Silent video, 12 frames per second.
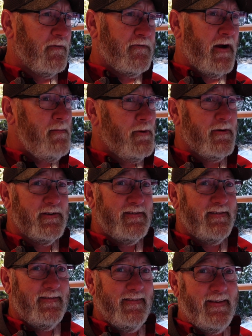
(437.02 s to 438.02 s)
framer
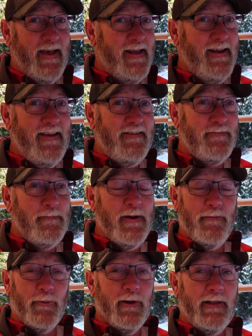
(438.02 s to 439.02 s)
said he's
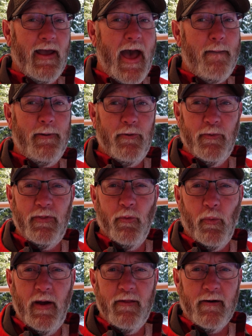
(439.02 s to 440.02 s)
been really happy with the
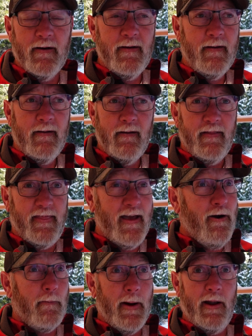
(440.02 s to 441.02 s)
weather. They
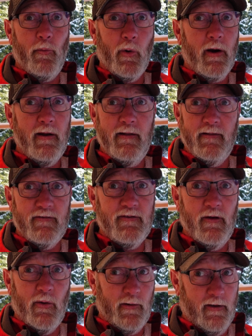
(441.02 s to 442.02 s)
don't mind working in the
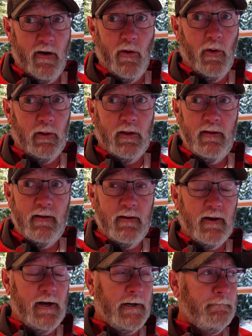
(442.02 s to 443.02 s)
snow or the cold.
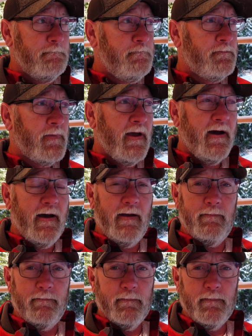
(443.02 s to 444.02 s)

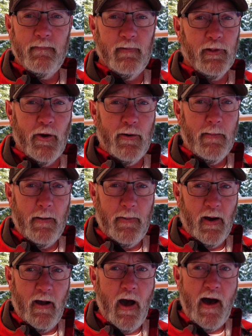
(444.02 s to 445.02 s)
I load them up
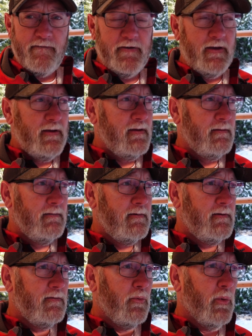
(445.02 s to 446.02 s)
on coffee
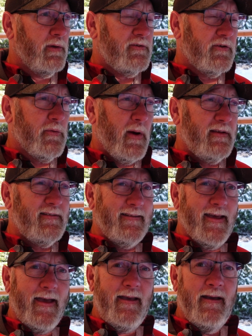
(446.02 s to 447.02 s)
once or twice a
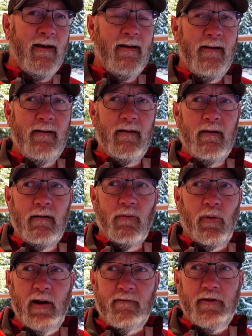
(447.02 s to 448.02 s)
day
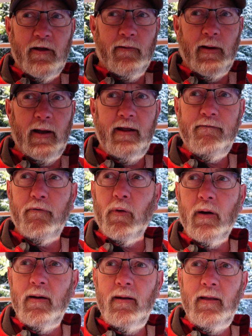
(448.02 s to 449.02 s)
whenever they're ready
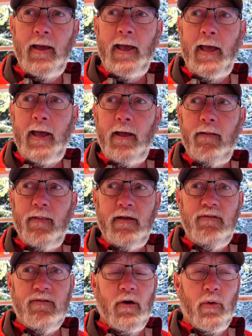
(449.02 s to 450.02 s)
for it, and they
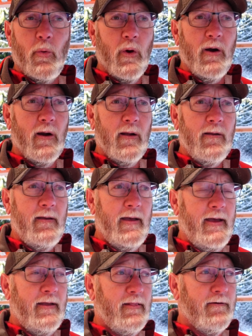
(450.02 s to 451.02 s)
just go to work.
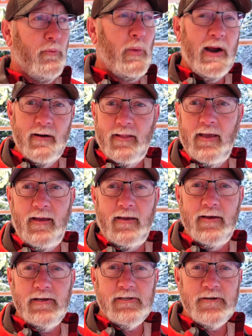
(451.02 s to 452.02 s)
And the weird thing
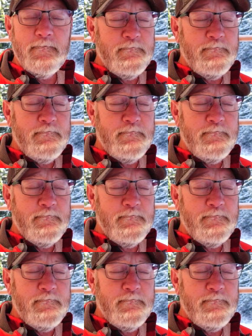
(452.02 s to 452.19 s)
is,